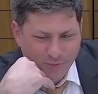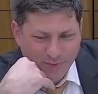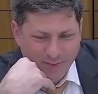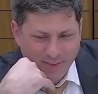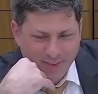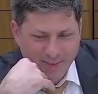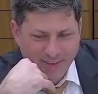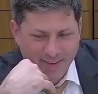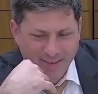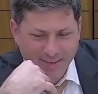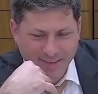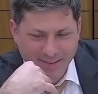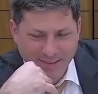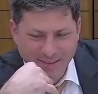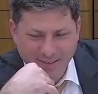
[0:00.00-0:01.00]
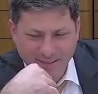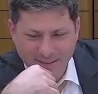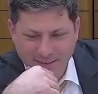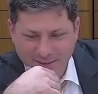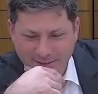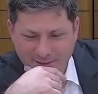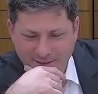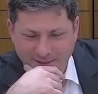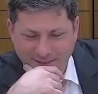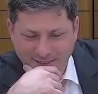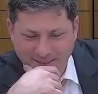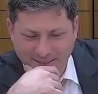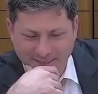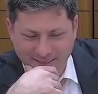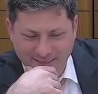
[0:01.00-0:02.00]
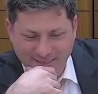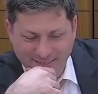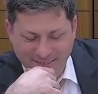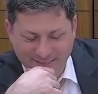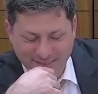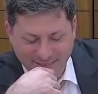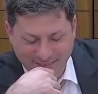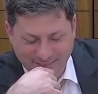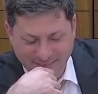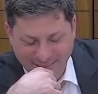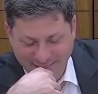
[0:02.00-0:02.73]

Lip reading: No one is speaking in this clip.